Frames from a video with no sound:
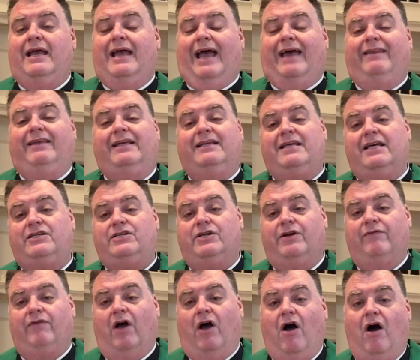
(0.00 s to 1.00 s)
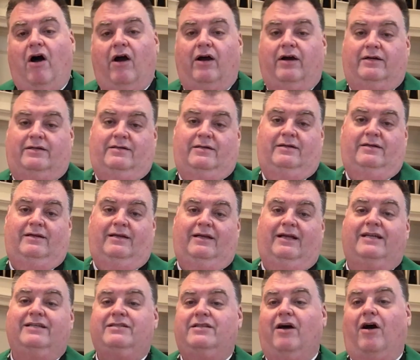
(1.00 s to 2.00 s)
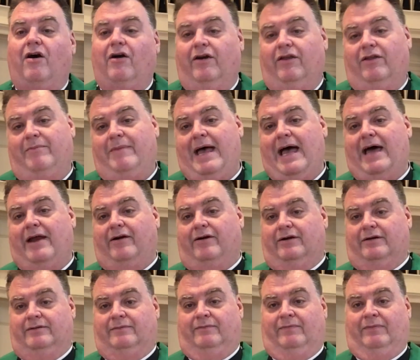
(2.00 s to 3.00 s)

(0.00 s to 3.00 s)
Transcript: And the intention of the heart is the heart of the matter.